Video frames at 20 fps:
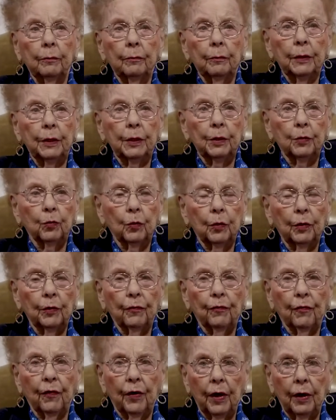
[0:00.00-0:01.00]

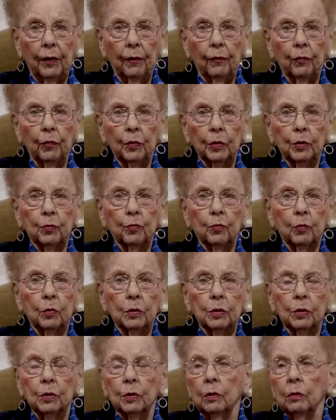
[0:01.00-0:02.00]
B-25, which
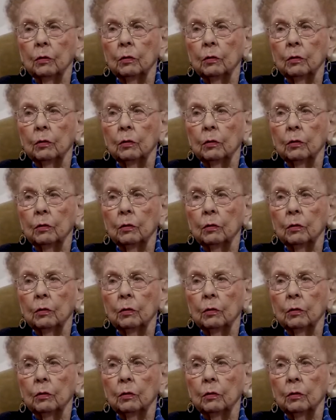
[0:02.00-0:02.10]
was